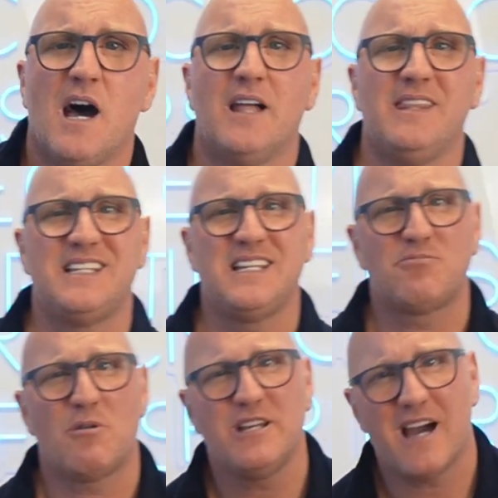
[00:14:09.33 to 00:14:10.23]
And this is
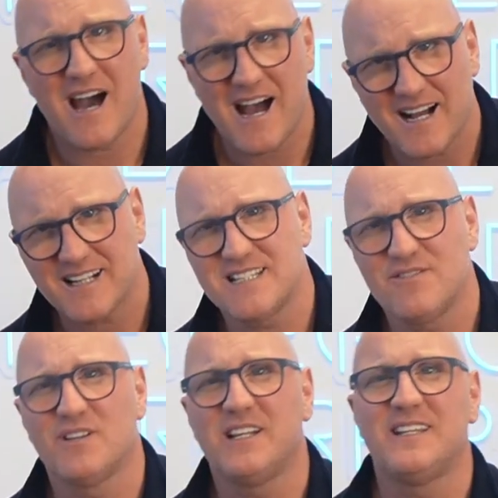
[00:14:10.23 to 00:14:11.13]
when you
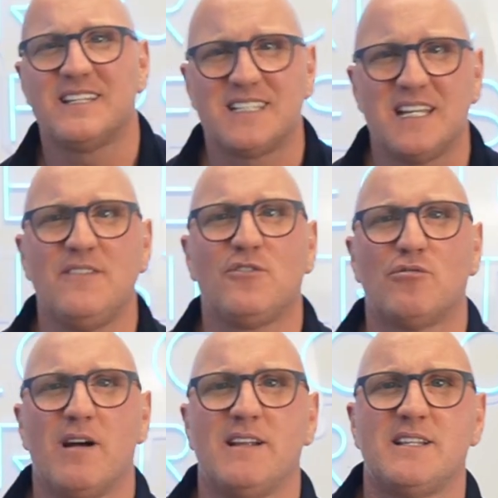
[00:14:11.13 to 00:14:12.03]
actively deceive
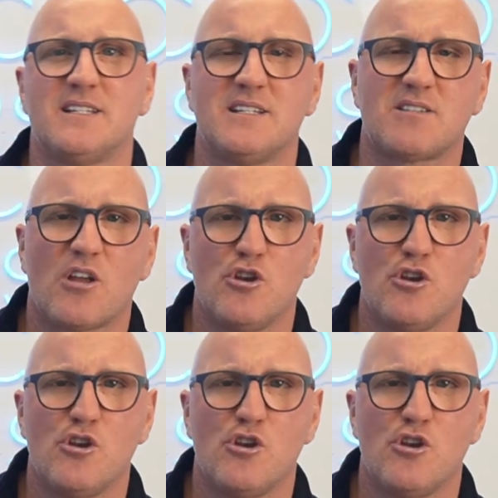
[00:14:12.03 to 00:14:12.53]
creditors